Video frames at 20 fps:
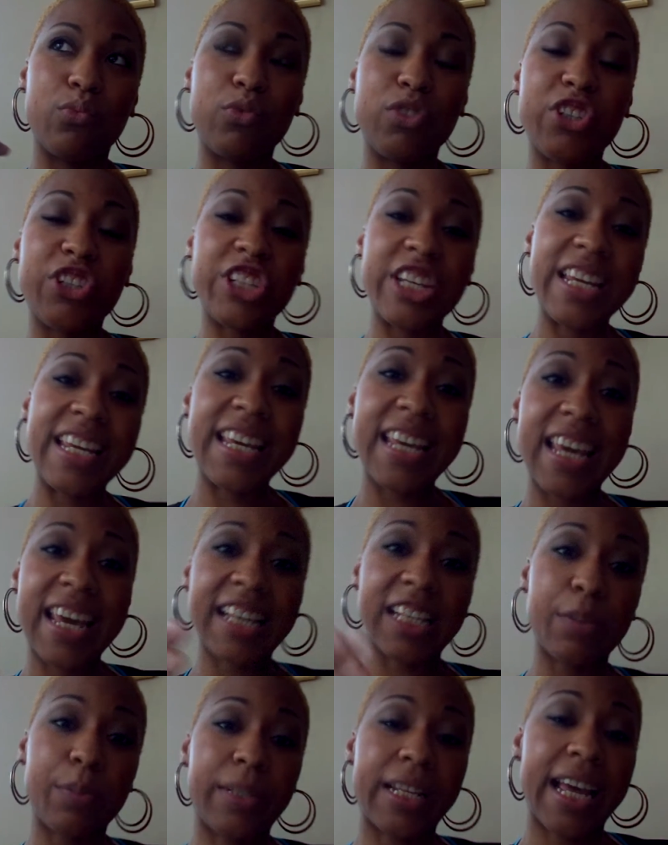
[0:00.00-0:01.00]
she
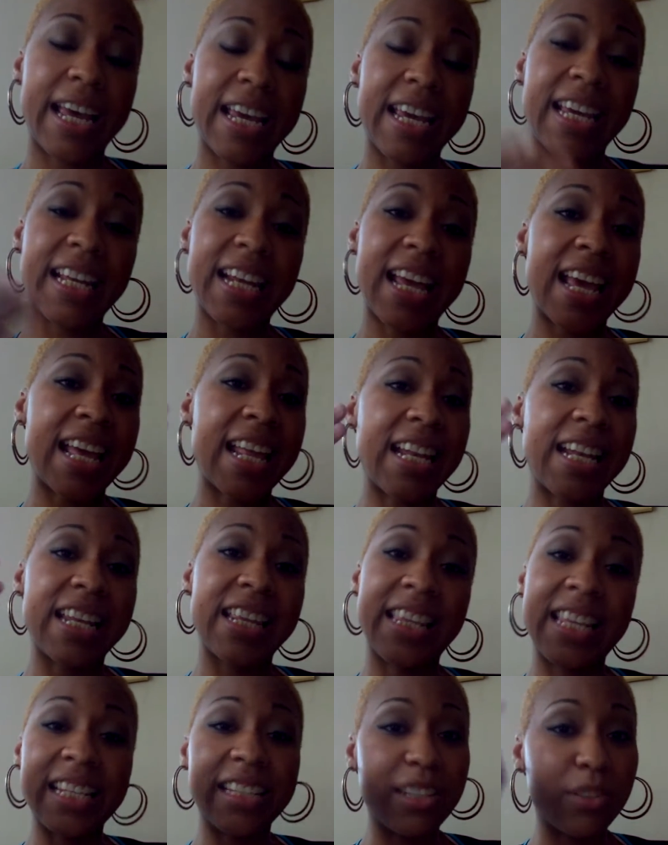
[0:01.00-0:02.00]
explained, and
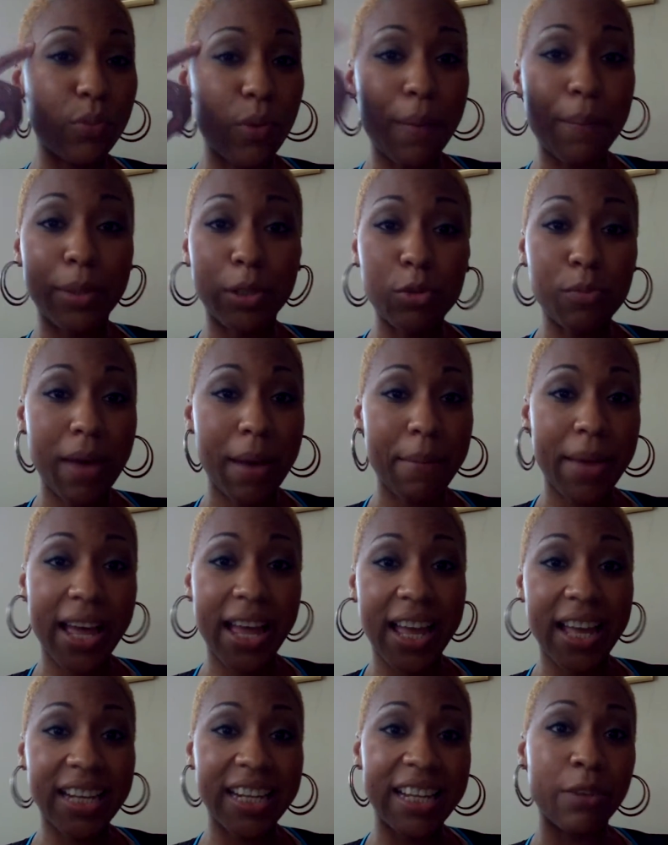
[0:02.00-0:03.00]
this is what blew my
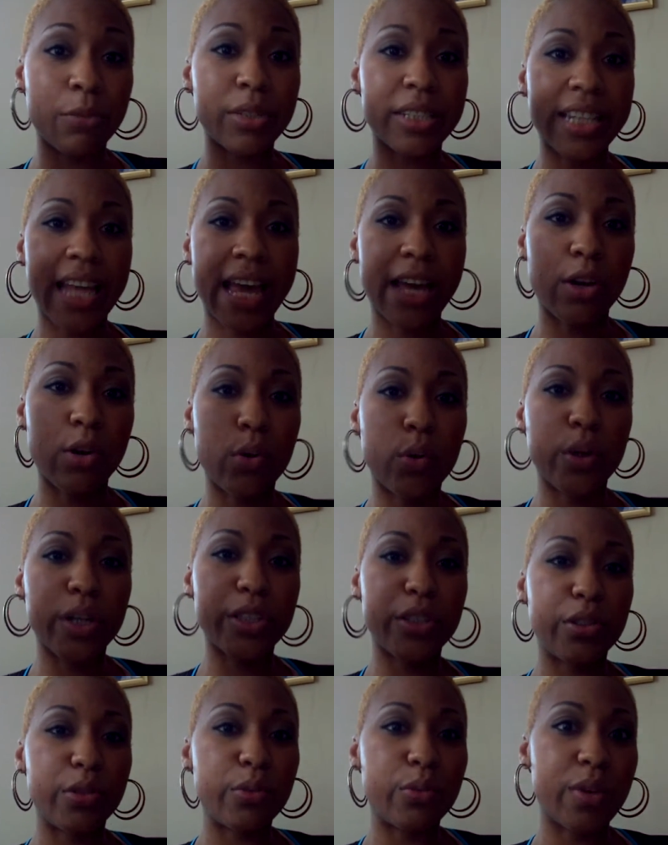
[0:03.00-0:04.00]
mind. It was like going
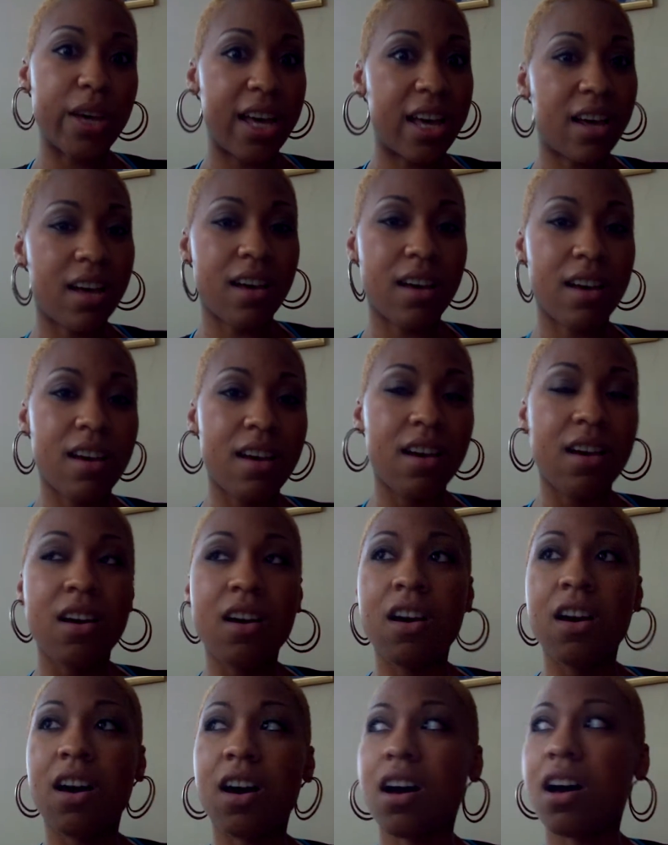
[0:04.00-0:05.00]
to a
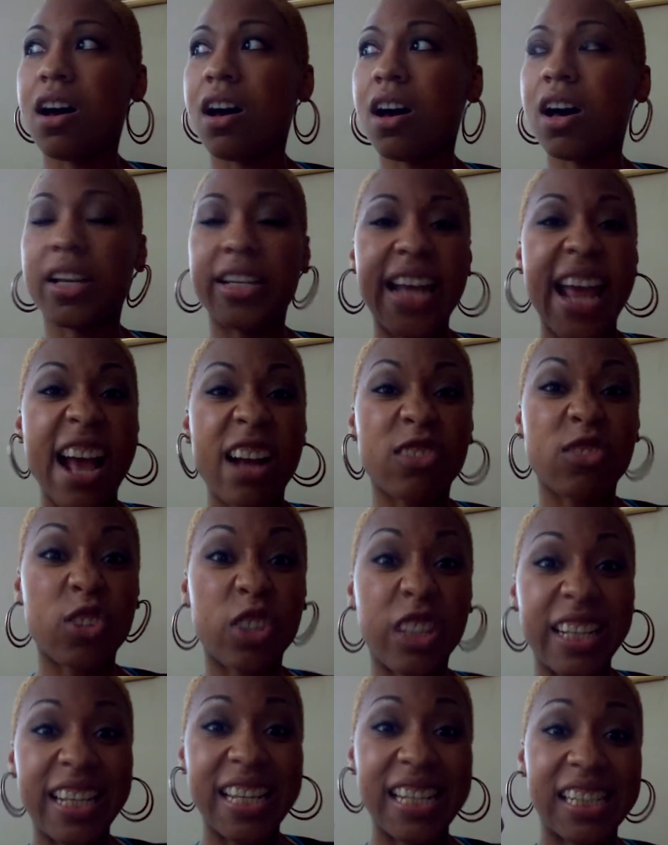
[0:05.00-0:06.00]
a, a
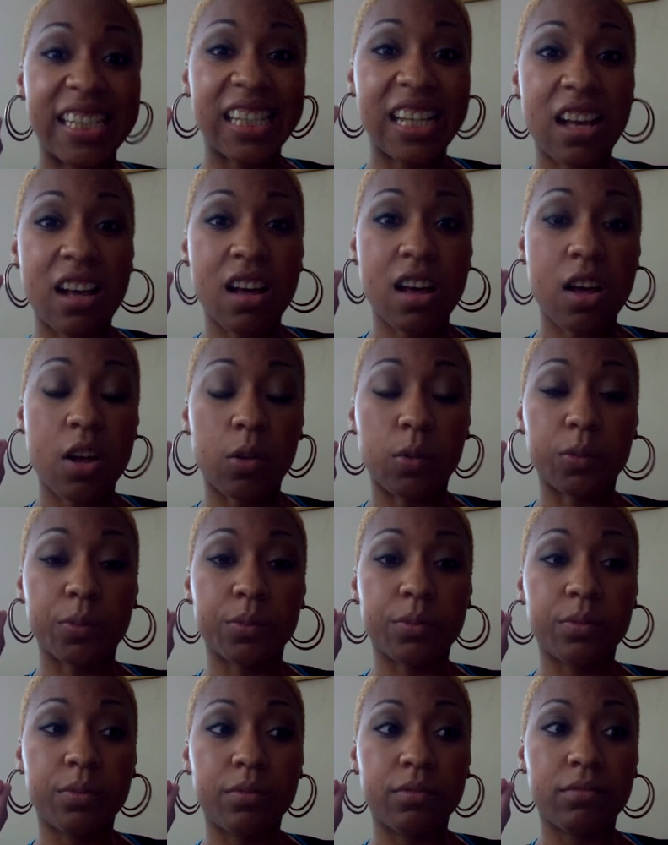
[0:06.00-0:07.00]
naturalist um,
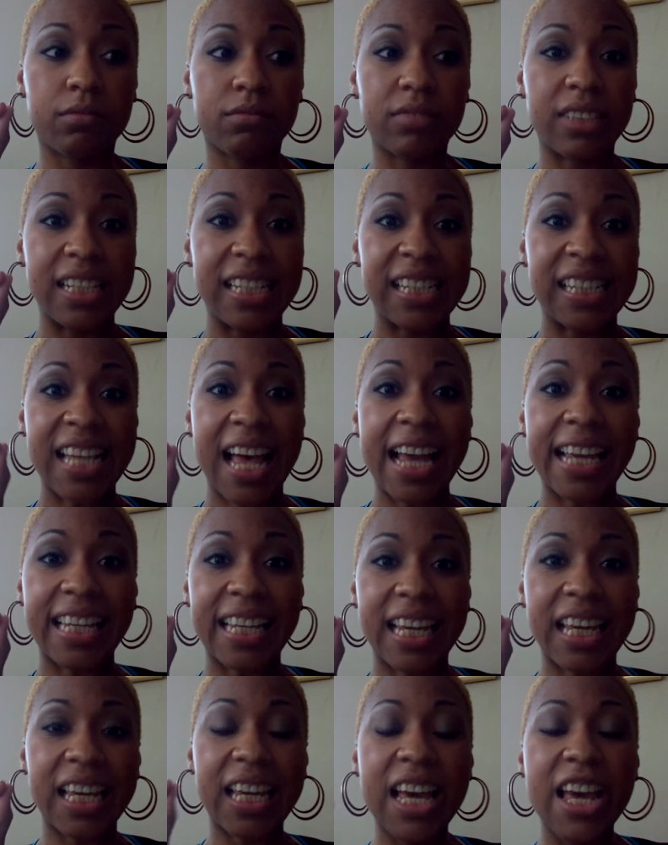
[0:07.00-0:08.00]

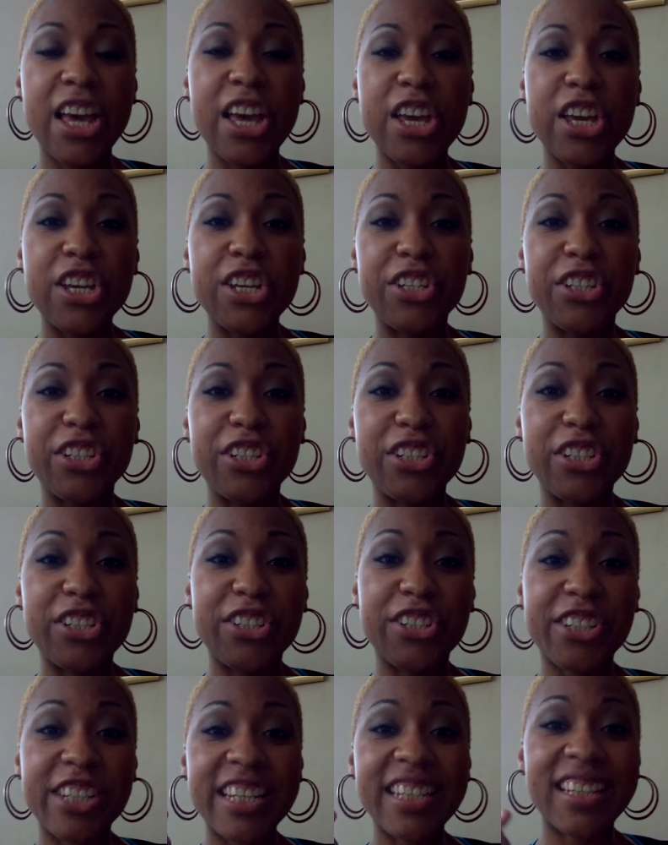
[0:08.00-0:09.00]
psychic.
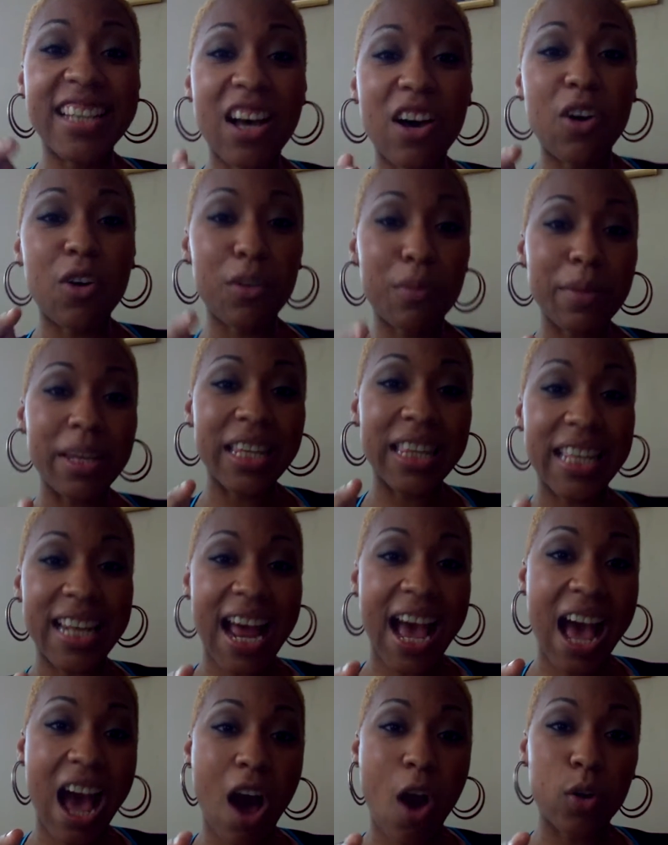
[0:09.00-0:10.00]
She told me that
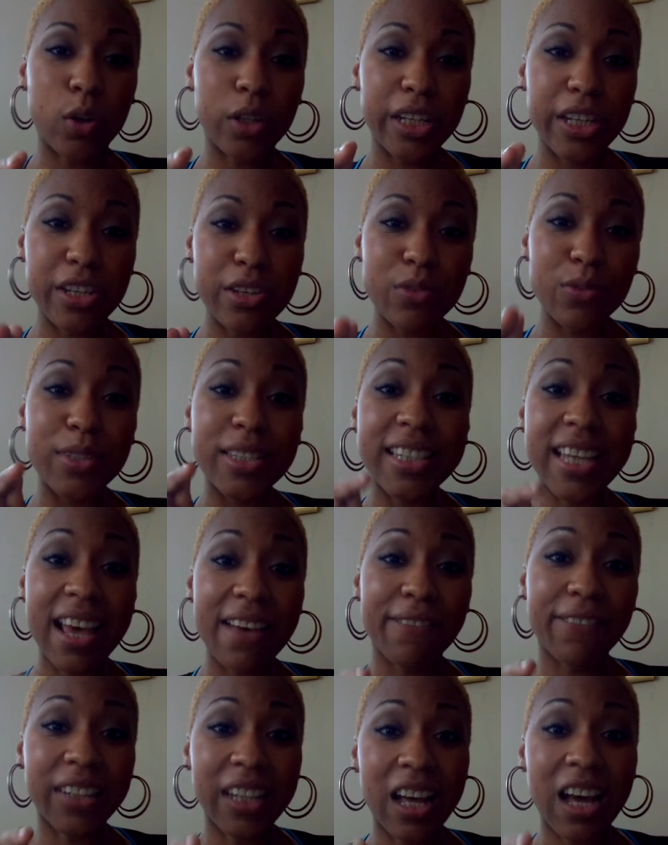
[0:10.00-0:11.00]
I only use
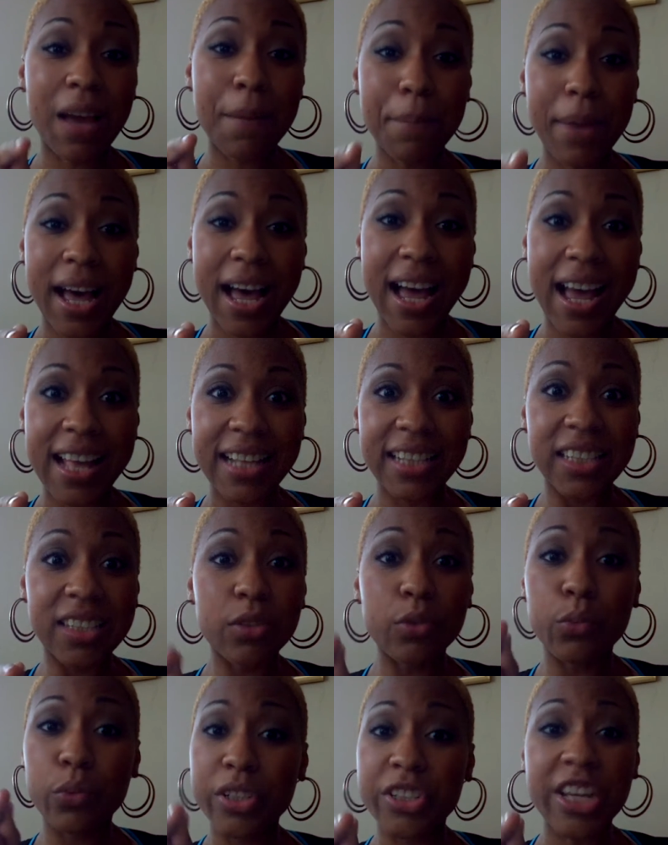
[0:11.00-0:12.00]
Teflon pots,
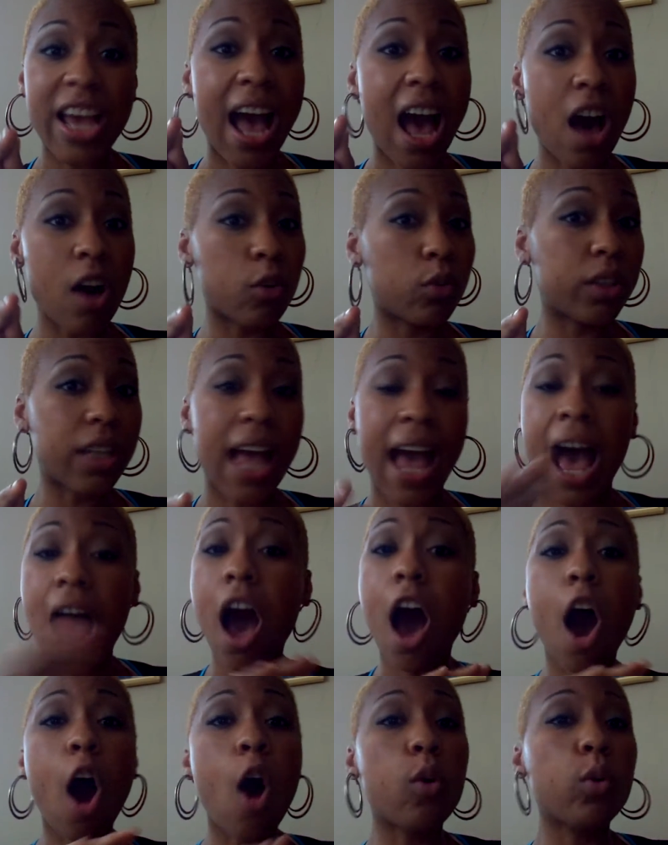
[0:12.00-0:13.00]
which I only I
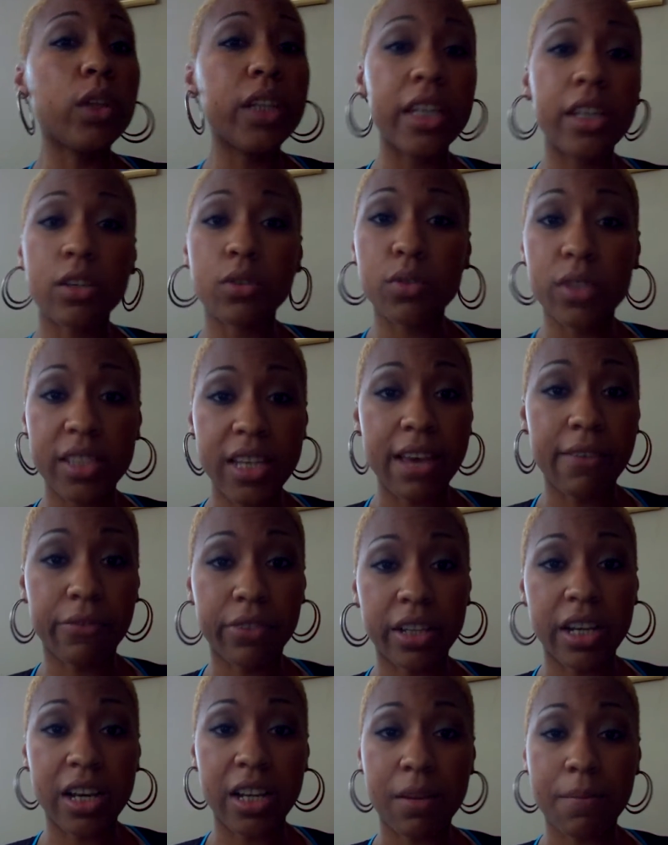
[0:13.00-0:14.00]
only use
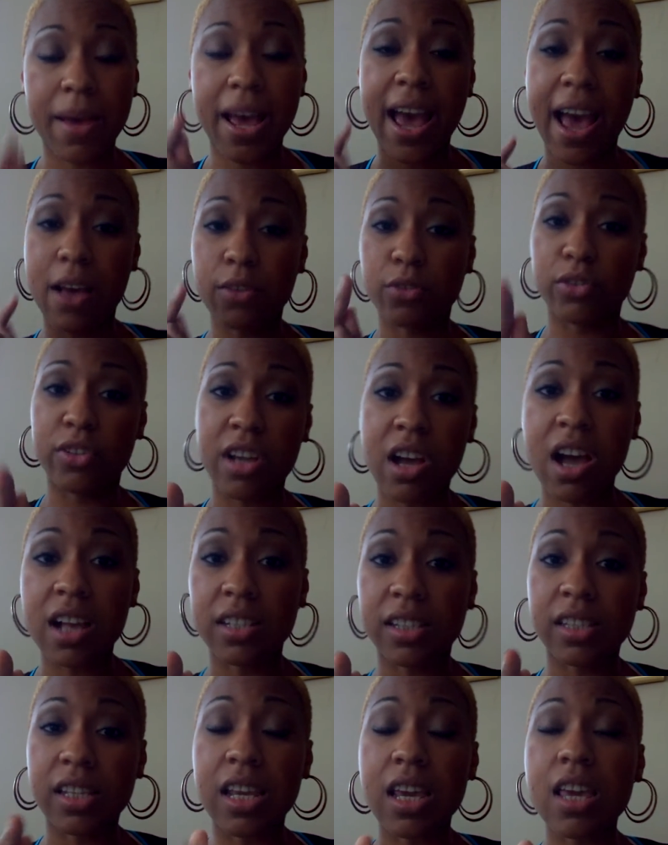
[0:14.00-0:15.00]
Teflon in my house,
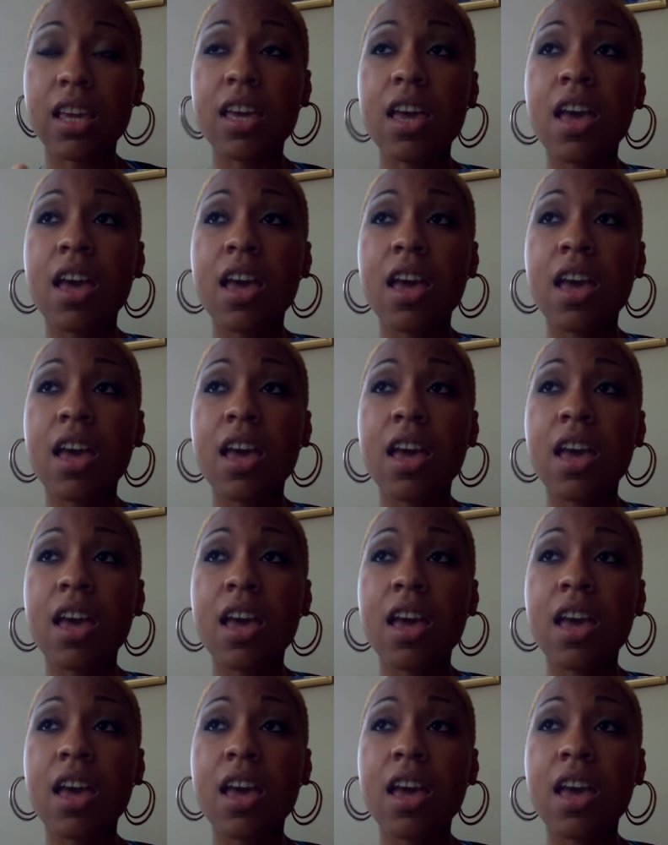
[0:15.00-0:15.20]
non-stick.